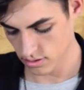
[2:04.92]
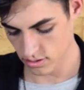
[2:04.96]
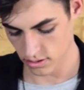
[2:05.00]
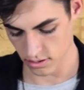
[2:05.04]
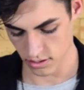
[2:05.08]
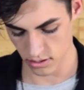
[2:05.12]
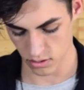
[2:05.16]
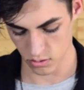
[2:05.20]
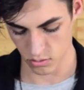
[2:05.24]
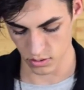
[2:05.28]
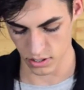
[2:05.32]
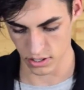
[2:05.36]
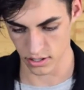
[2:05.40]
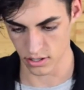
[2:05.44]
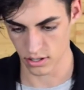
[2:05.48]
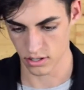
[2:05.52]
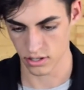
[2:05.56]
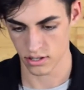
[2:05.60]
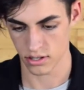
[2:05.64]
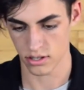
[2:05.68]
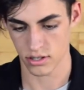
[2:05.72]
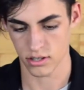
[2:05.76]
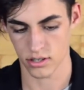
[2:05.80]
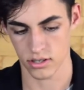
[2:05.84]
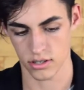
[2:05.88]
This one,
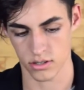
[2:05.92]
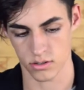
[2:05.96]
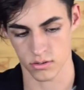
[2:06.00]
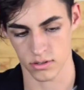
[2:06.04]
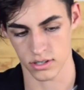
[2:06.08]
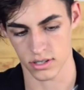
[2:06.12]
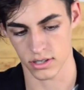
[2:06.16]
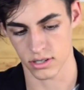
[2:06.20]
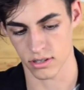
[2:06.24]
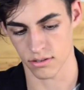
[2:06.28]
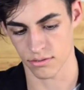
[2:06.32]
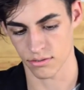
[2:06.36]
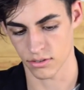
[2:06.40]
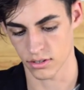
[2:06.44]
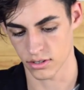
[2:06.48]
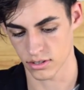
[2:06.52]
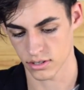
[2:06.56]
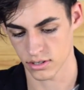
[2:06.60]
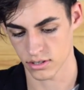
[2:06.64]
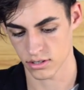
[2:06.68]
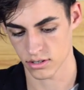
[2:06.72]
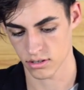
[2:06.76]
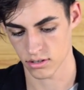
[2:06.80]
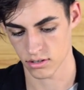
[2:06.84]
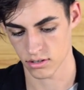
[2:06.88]
this one's different.